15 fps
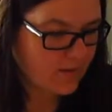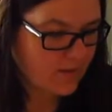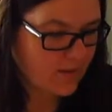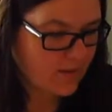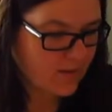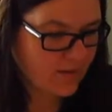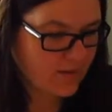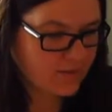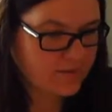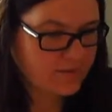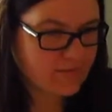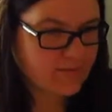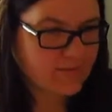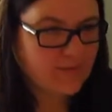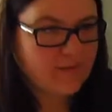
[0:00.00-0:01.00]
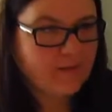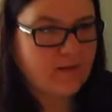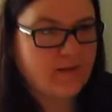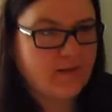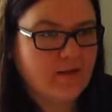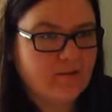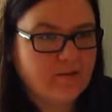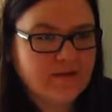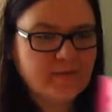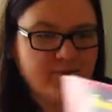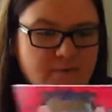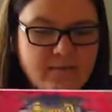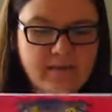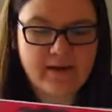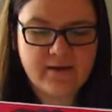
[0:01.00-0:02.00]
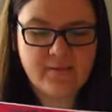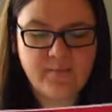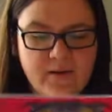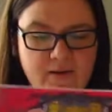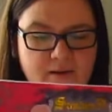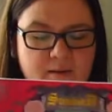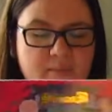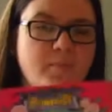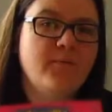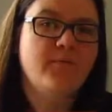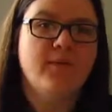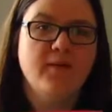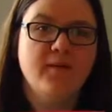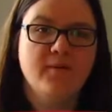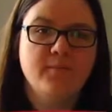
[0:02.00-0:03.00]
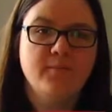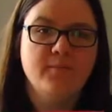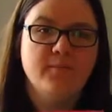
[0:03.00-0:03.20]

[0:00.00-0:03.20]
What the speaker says: got, this was a random pickup from